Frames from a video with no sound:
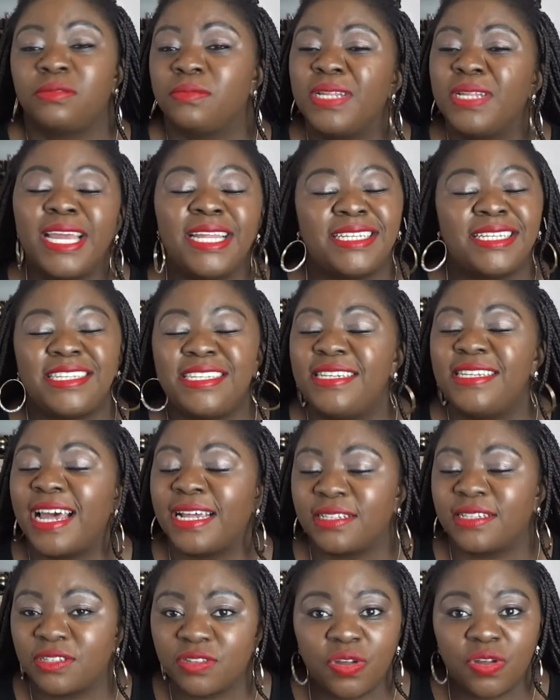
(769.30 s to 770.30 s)
it
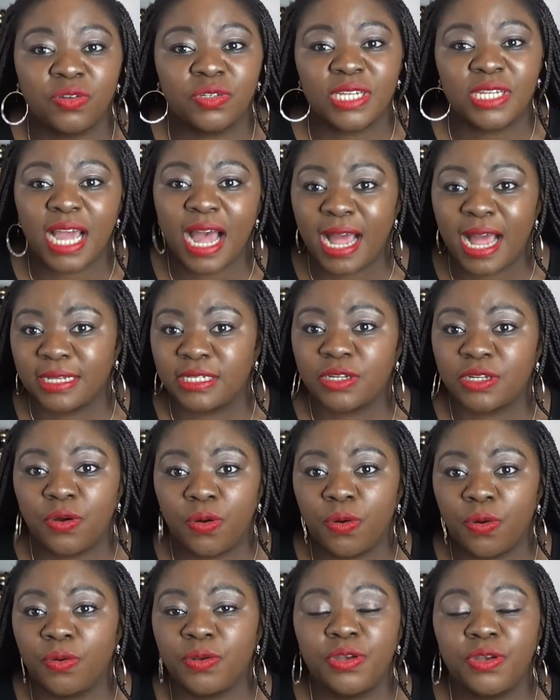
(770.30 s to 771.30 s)
does not at
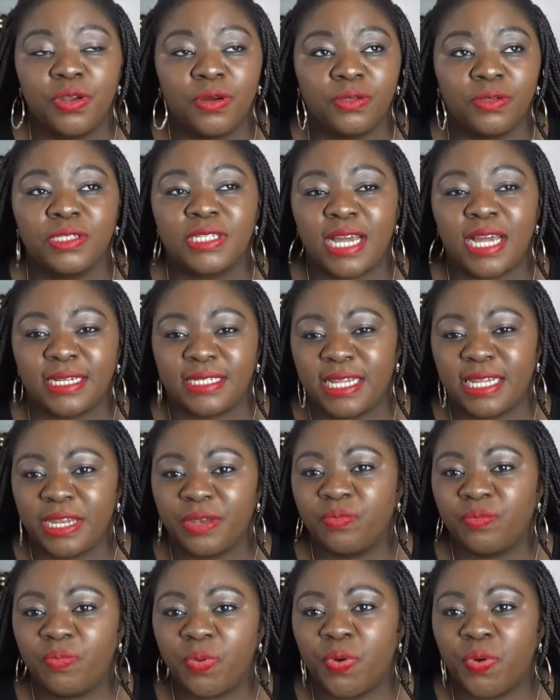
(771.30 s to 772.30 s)
all, not at
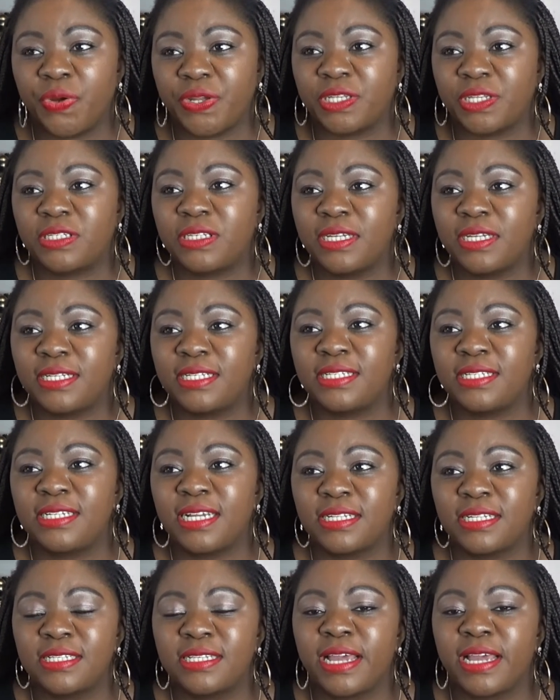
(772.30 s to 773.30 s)
any point. It's
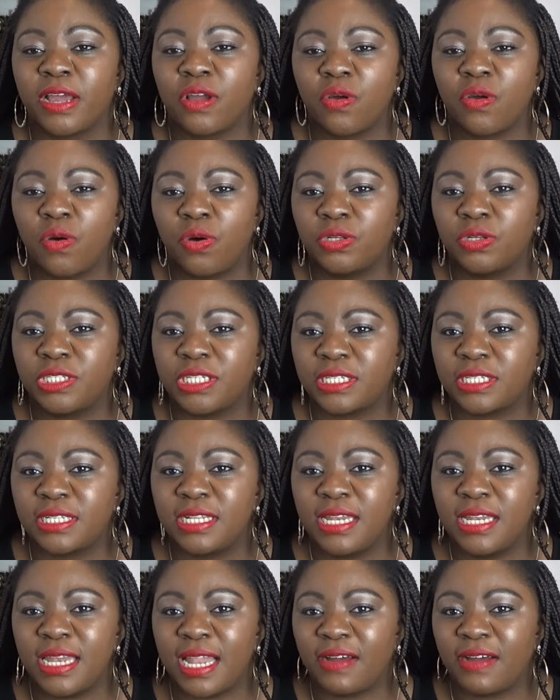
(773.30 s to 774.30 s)
just a
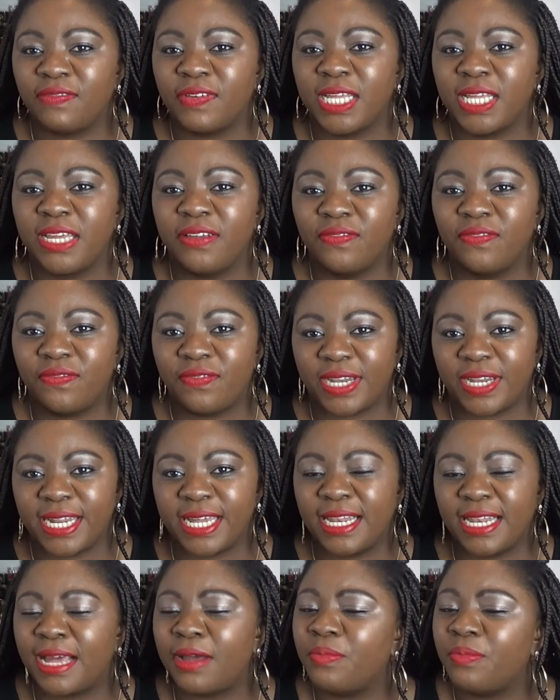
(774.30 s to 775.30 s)
gorgeous lovely
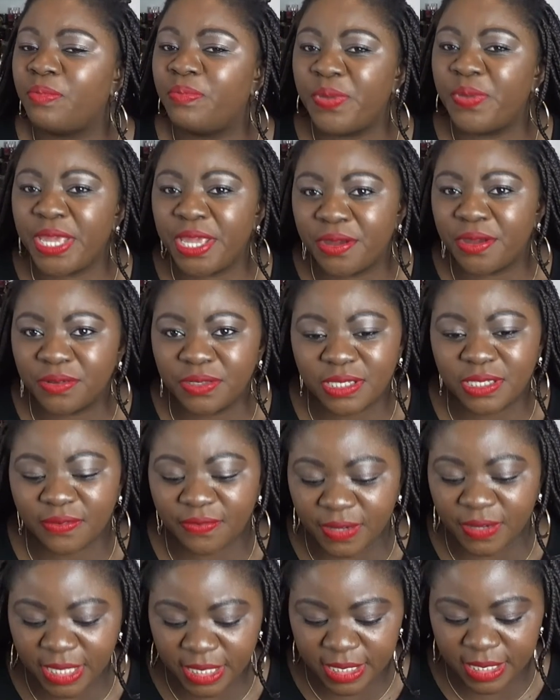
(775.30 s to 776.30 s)
vanilla,
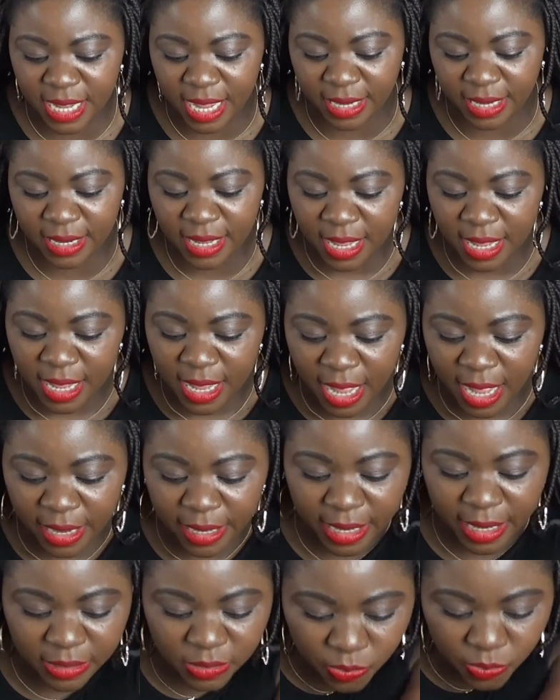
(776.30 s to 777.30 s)
beautifully done.
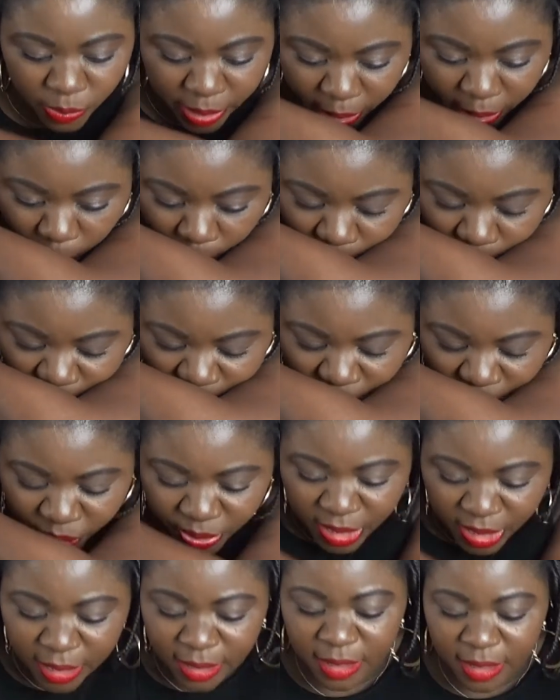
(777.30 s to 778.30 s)
And as well,
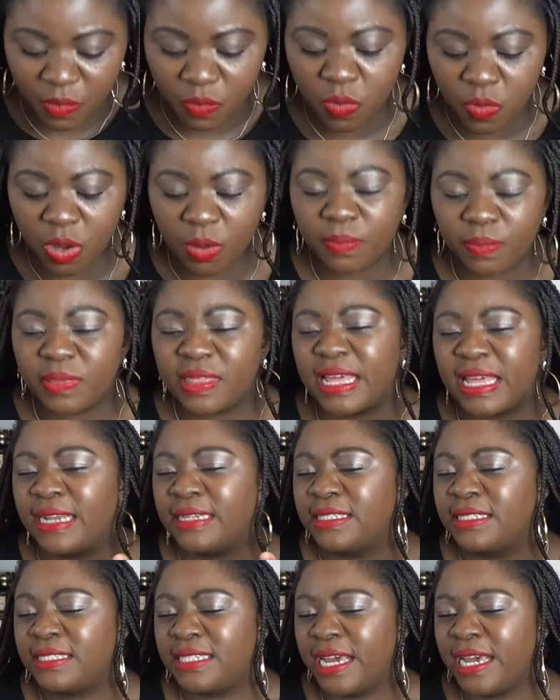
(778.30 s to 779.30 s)
the warmth
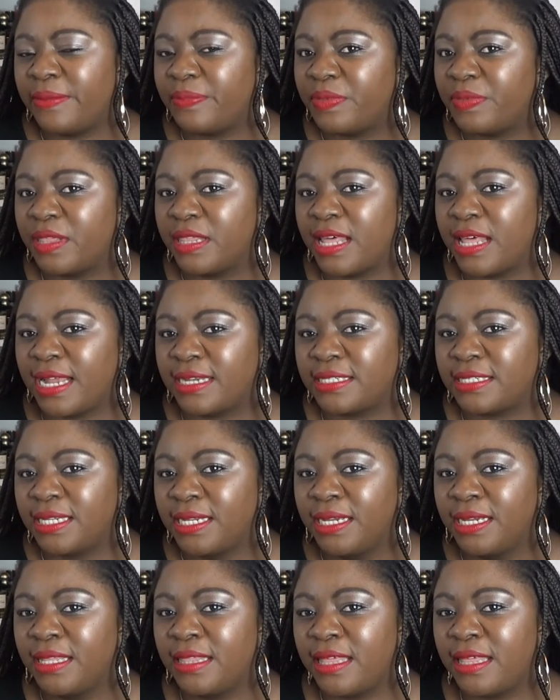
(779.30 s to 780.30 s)
and depth that
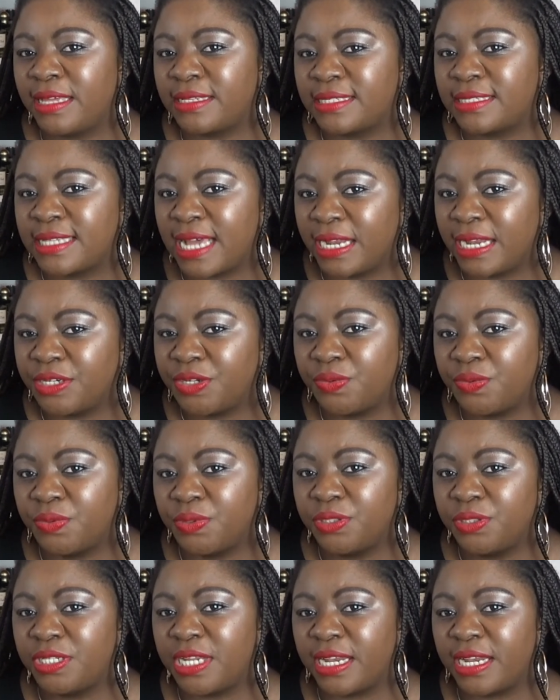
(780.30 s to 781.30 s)
the
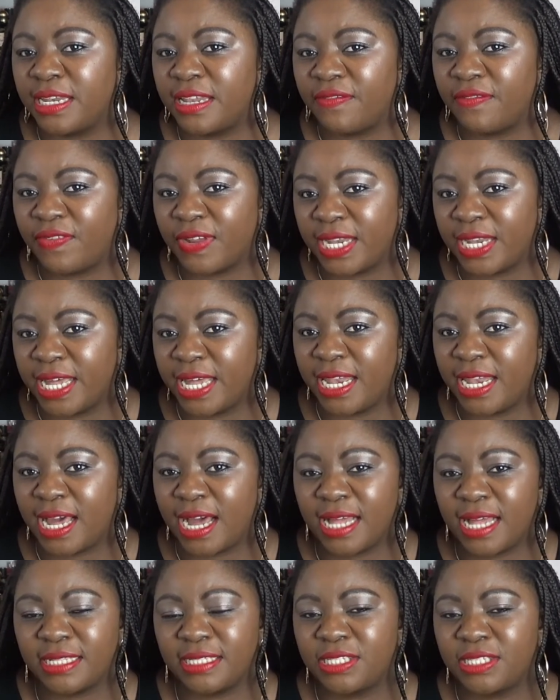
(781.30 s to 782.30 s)
sandalwood and the
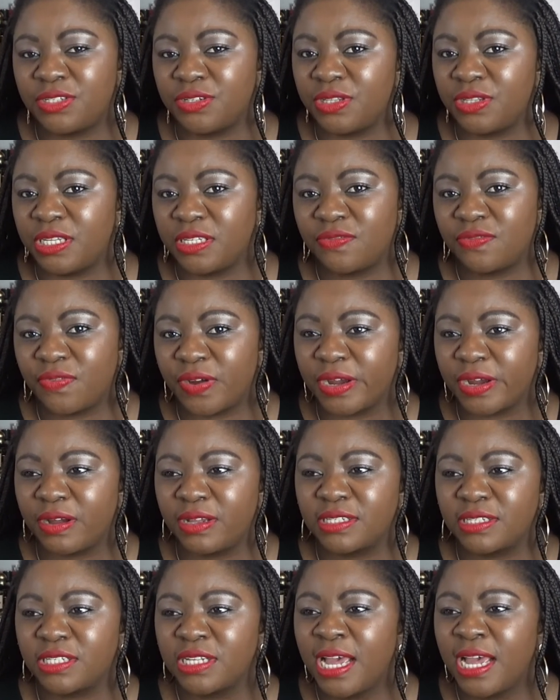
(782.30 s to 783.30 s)
vanilla adds to this
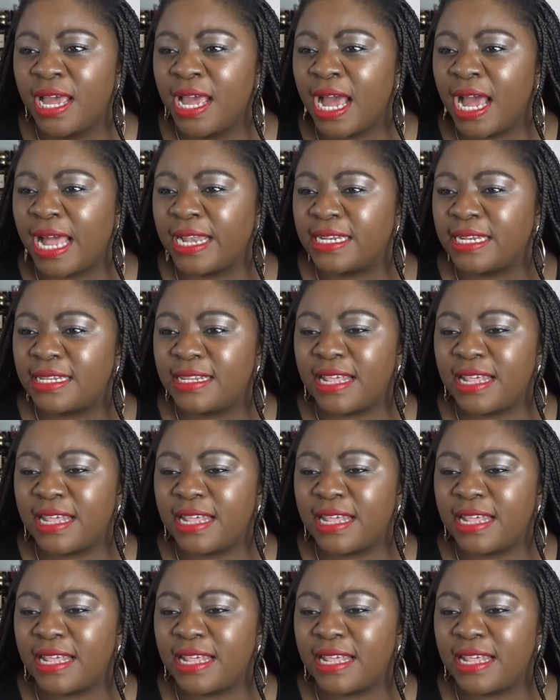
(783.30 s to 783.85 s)
fragrance, and